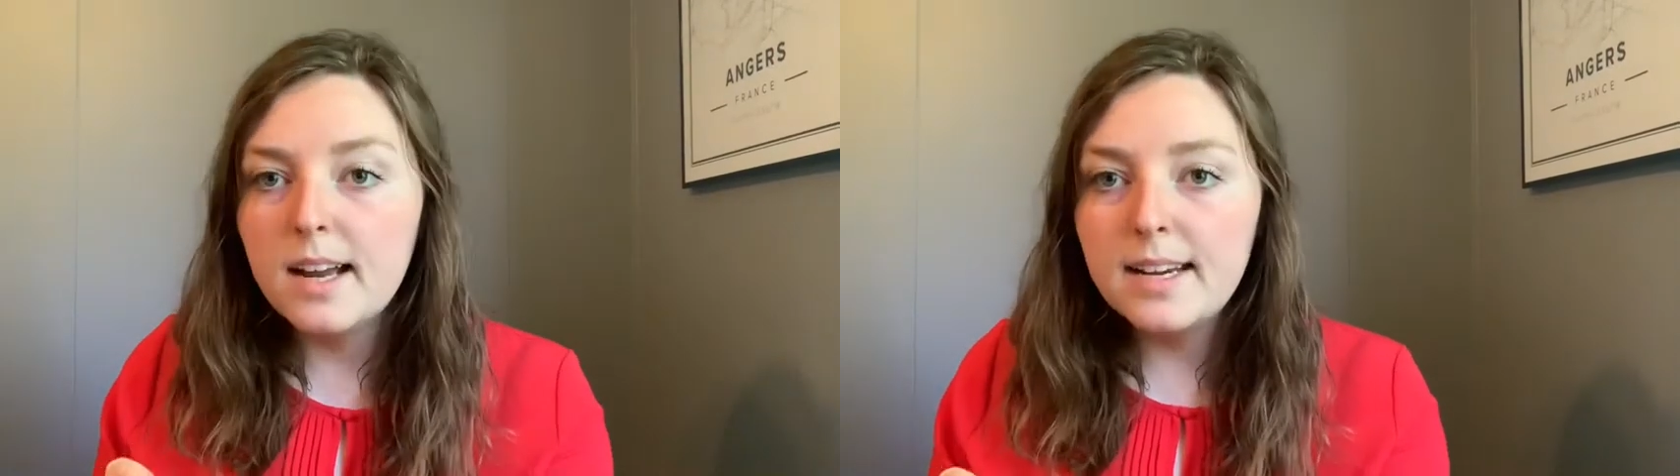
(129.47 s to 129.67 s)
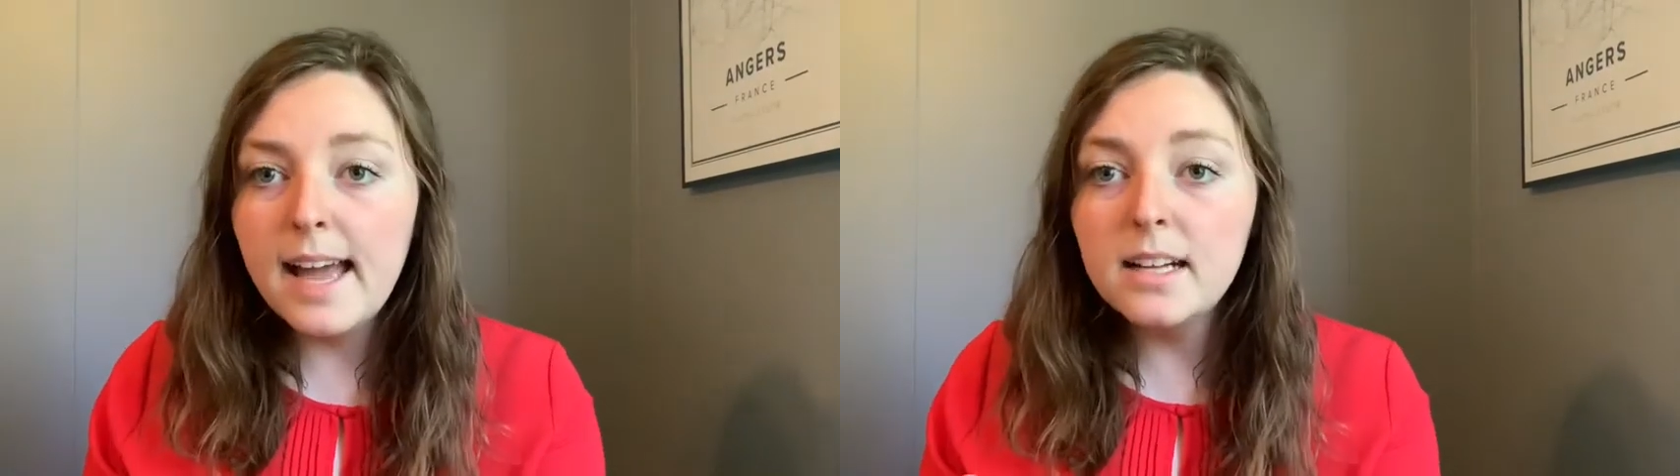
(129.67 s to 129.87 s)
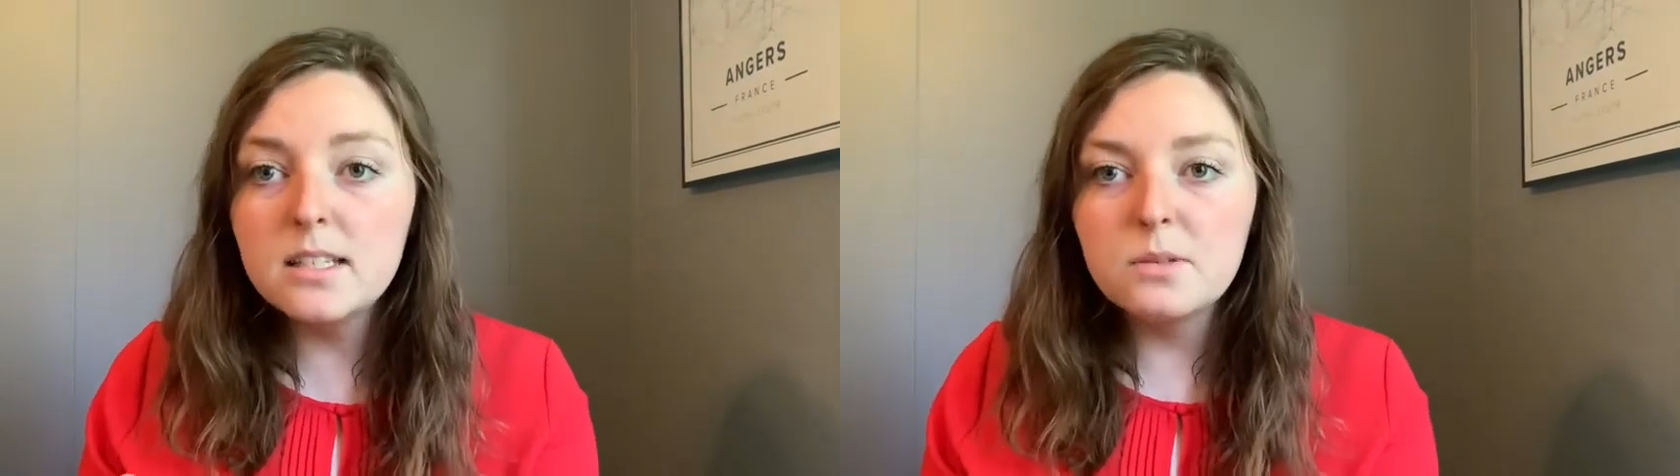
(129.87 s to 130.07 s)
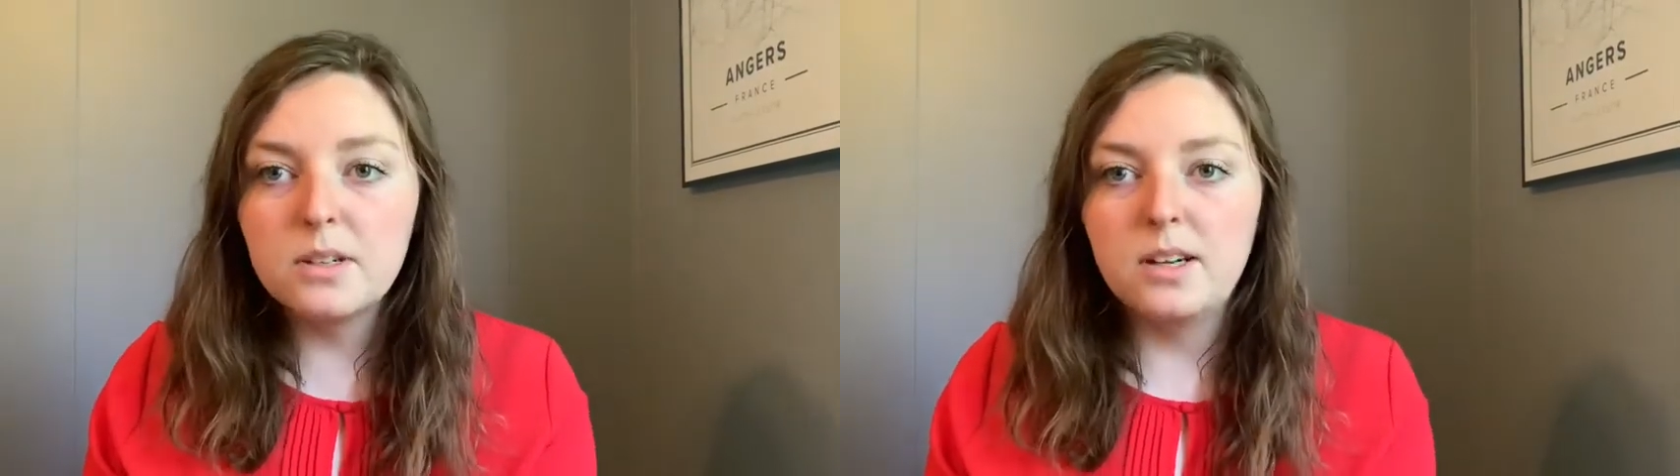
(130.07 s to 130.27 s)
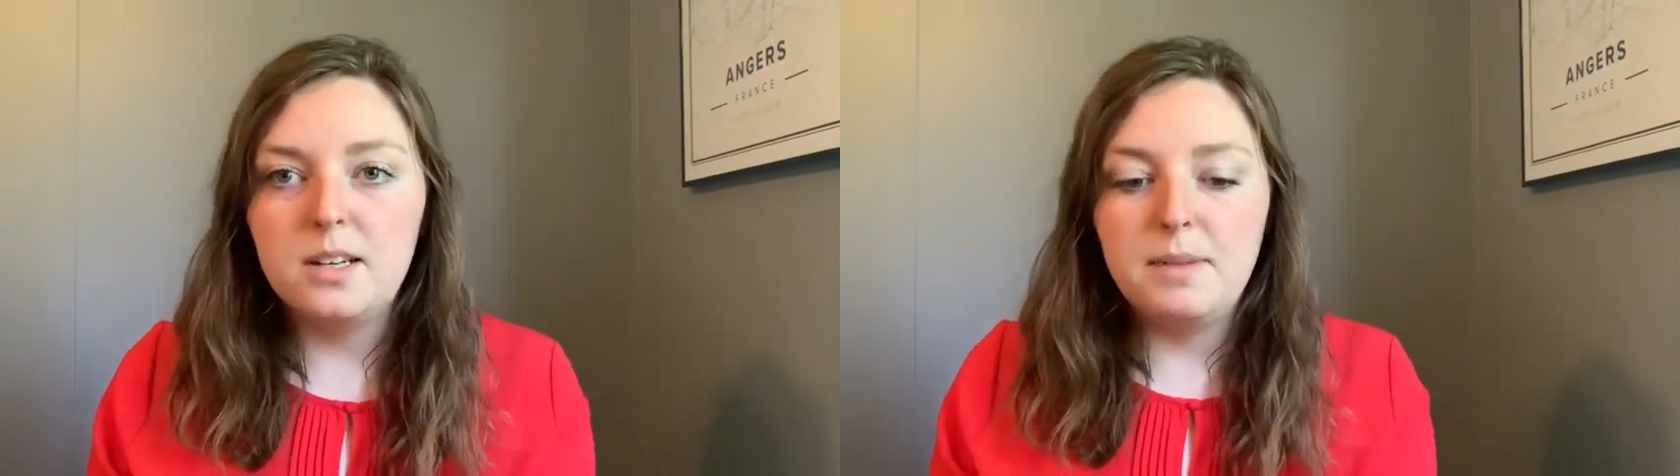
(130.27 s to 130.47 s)
Next, we're
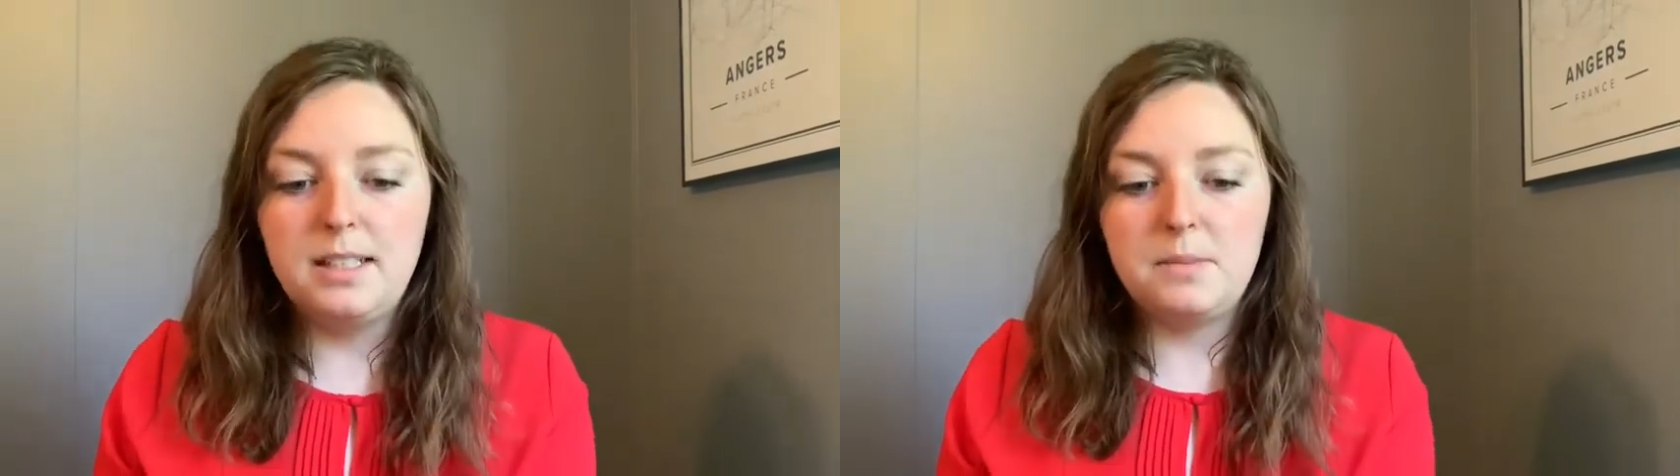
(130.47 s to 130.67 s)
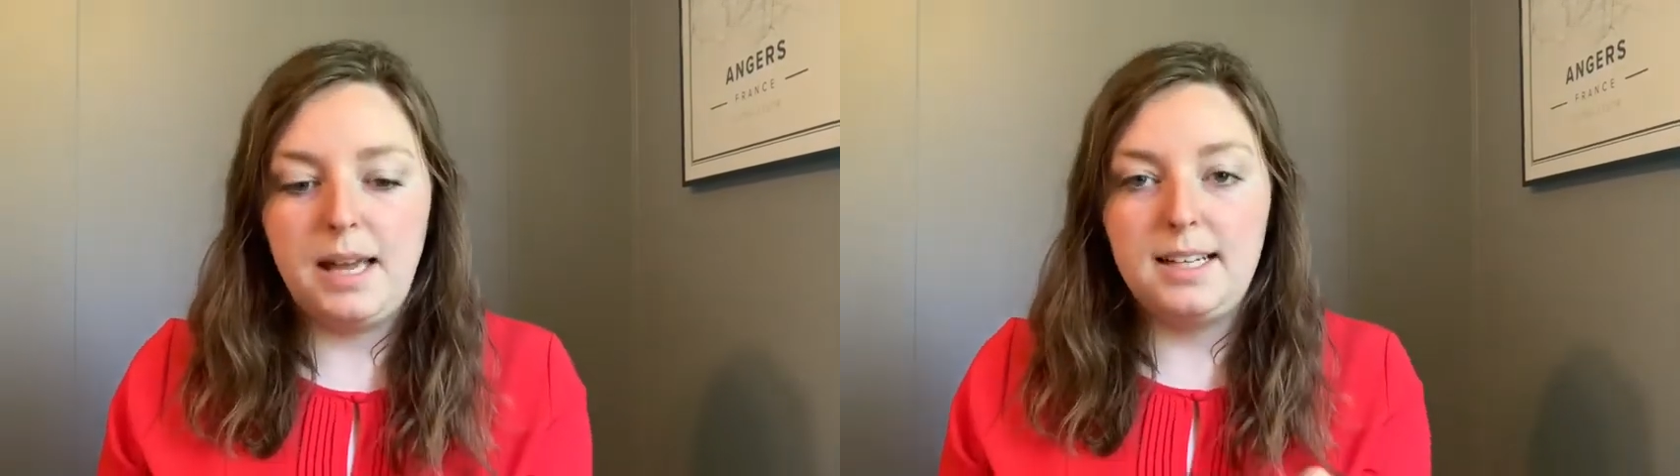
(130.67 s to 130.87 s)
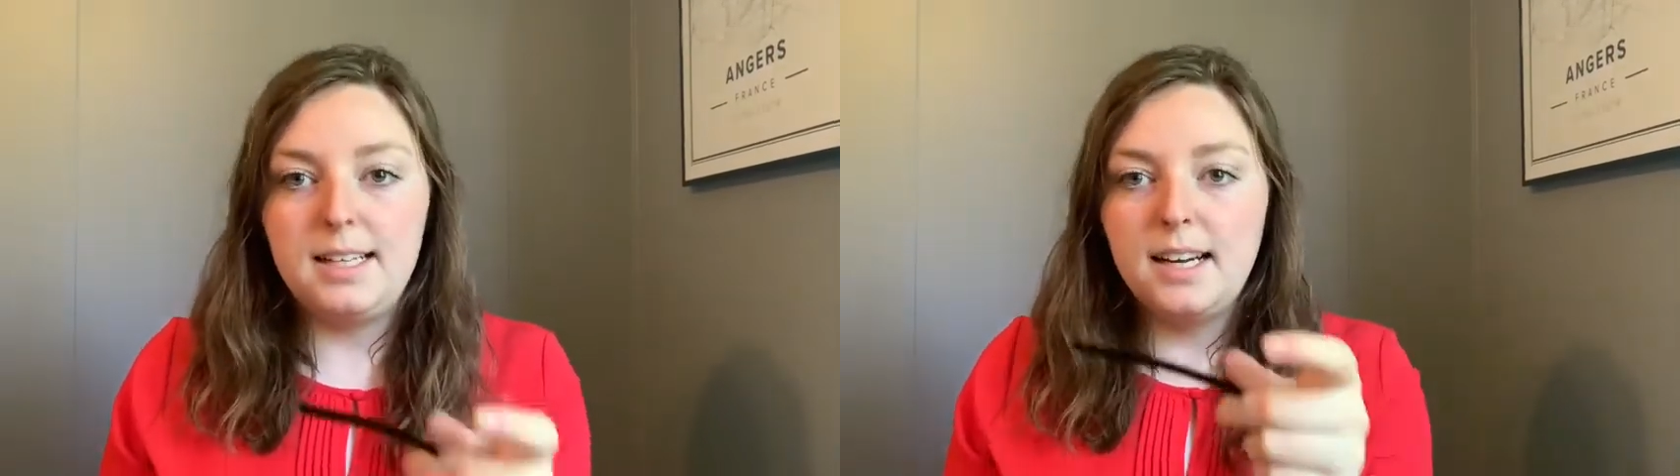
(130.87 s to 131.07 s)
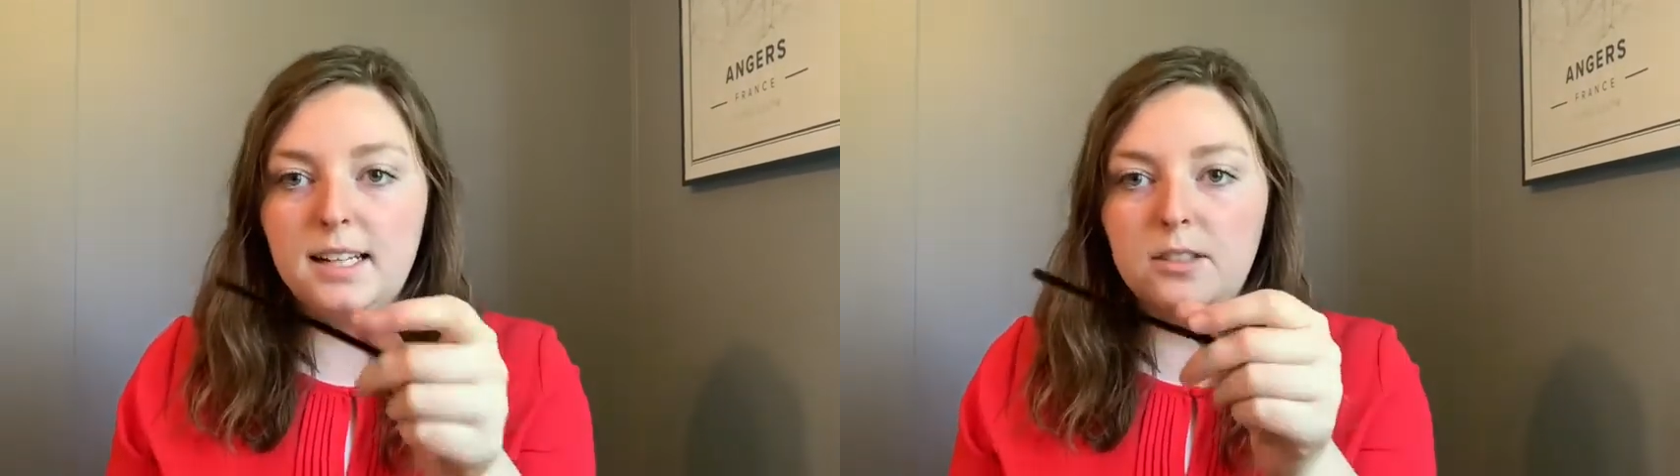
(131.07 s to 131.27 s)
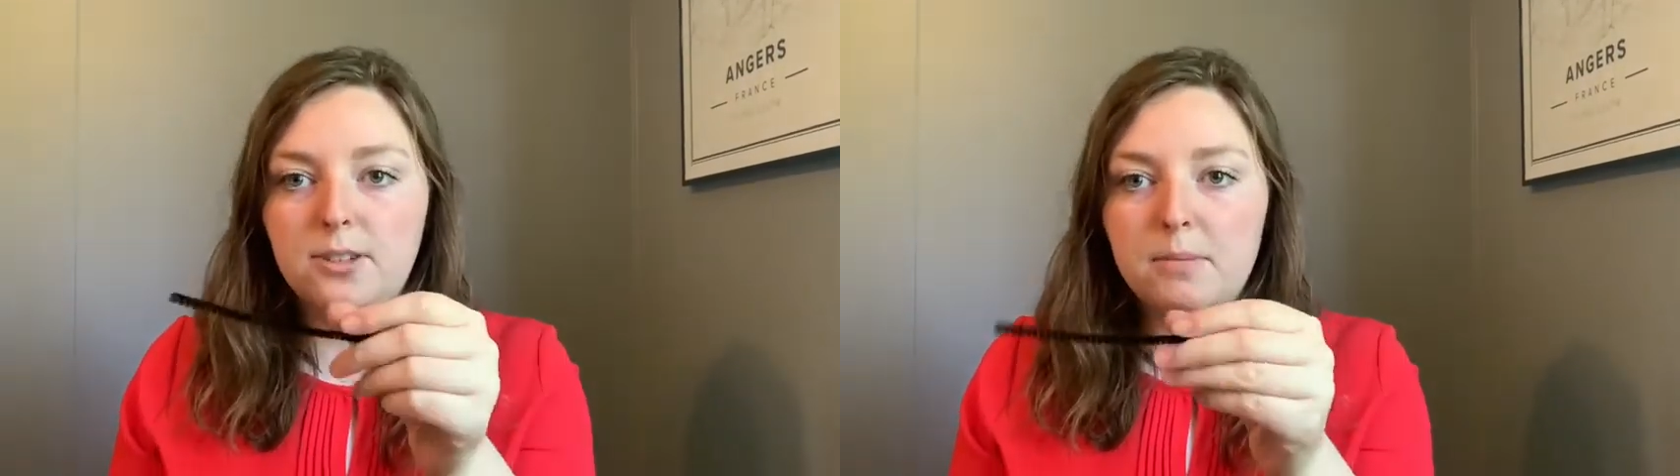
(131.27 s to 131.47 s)
going to make some
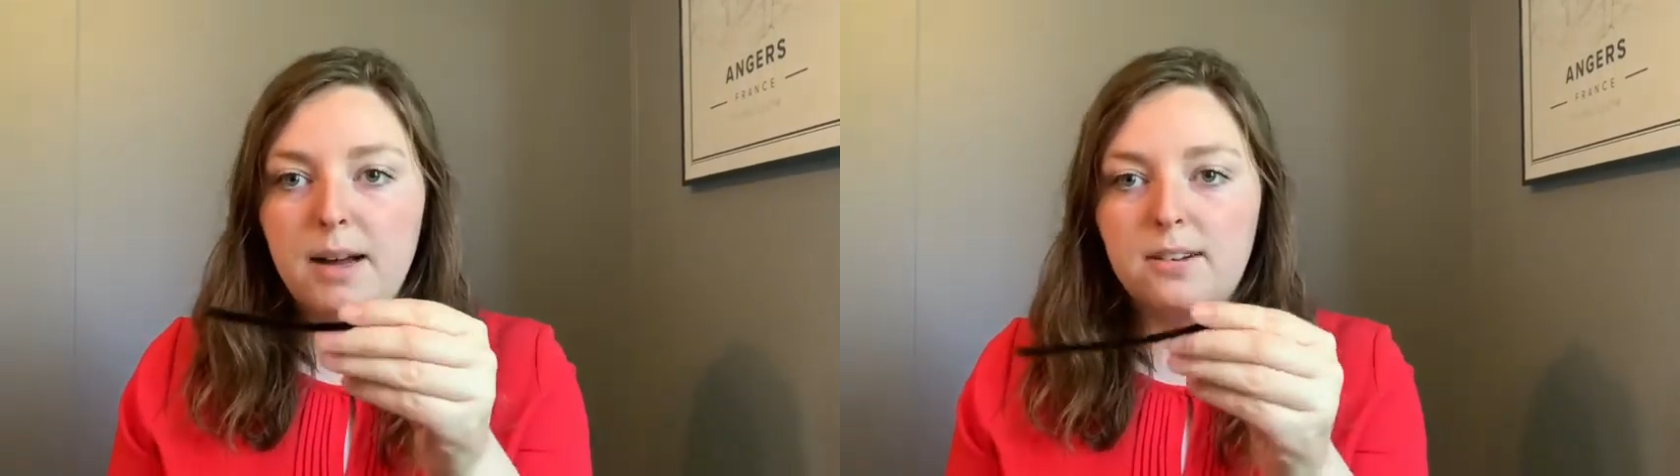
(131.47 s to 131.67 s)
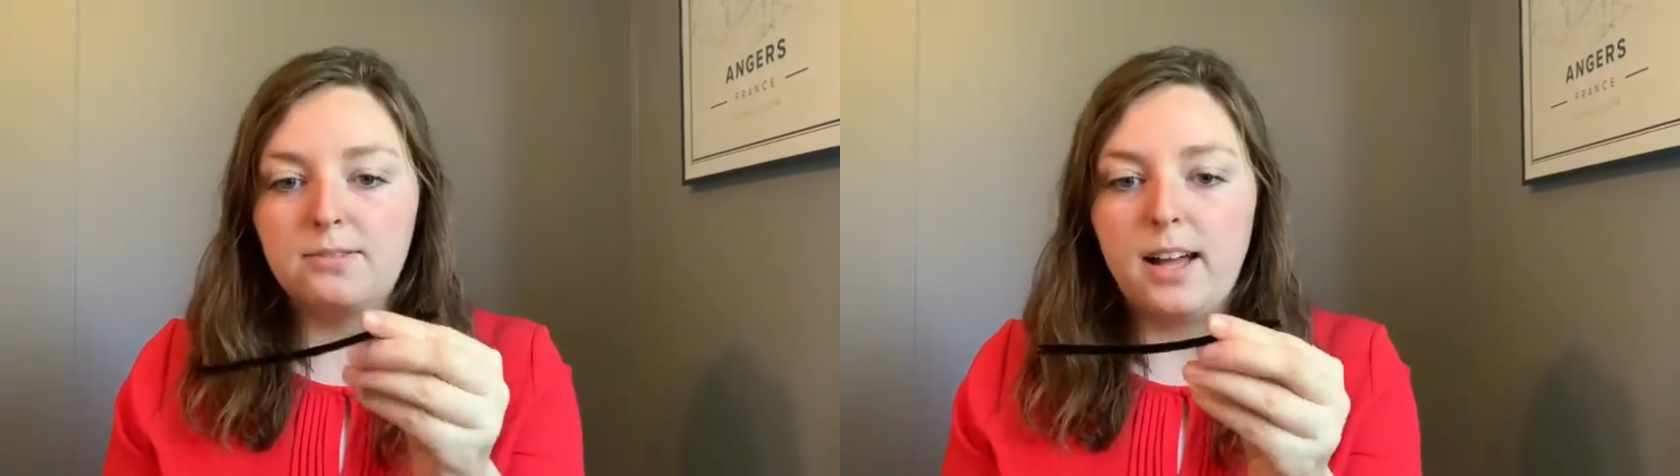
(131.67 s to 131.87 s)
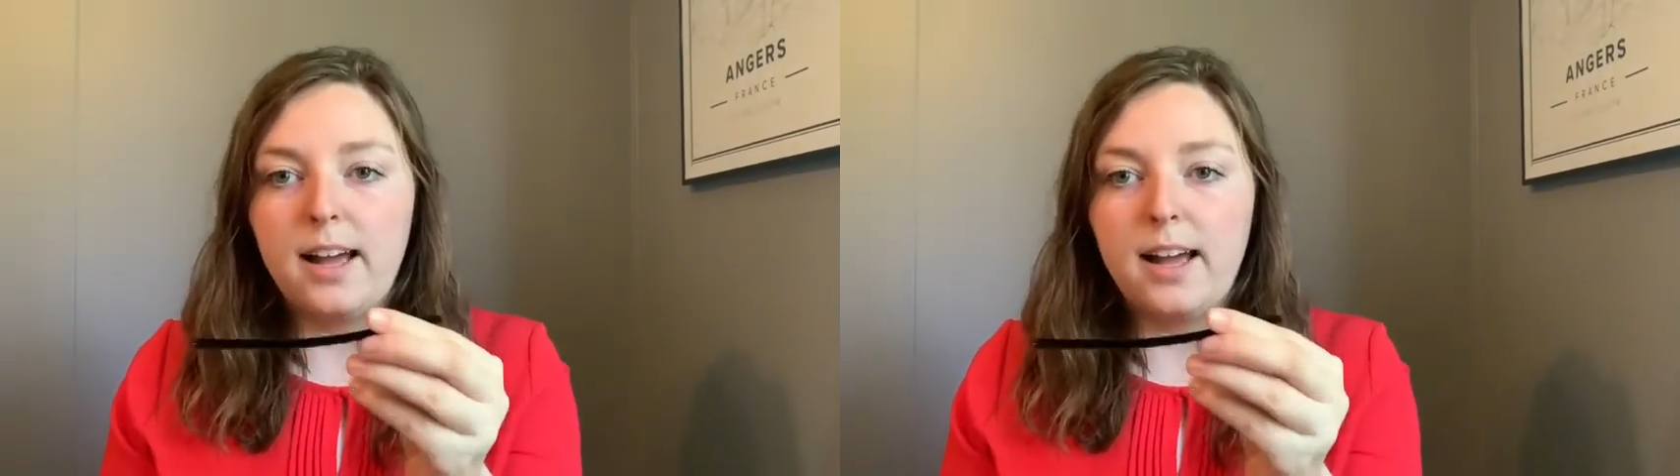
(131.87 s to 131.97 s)
antennas for the butterfly.